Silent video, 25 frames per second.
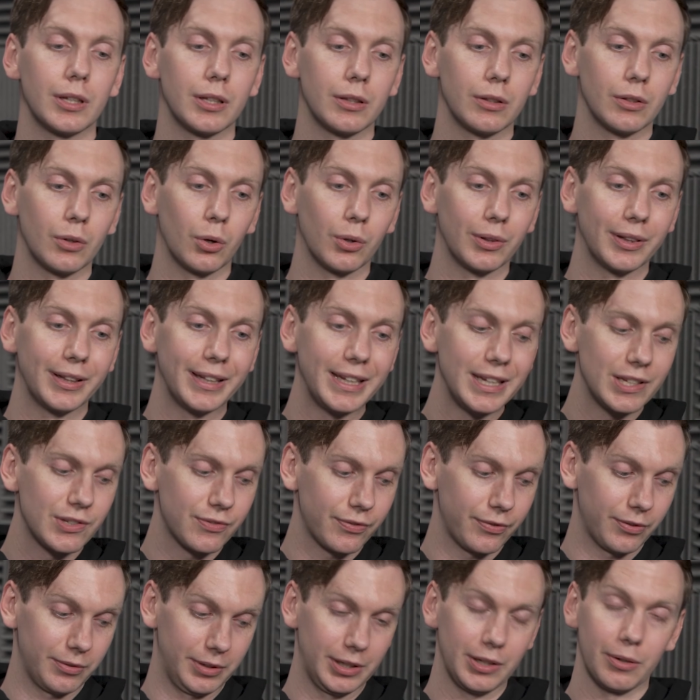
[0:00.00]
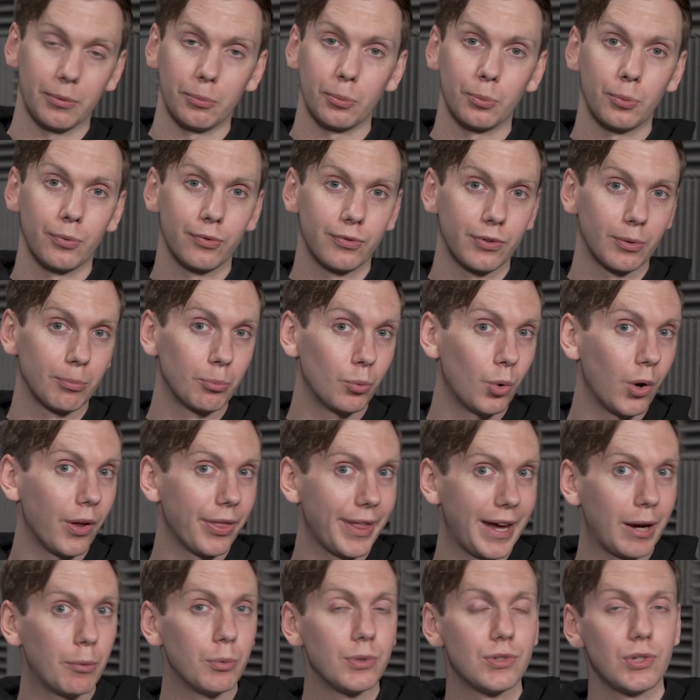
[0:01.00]
not least from what
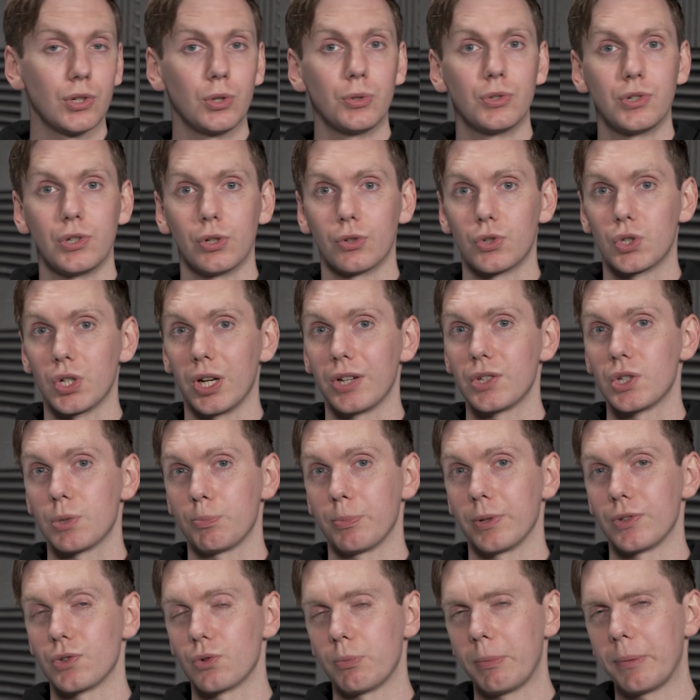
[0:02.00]
that would do to your judgment.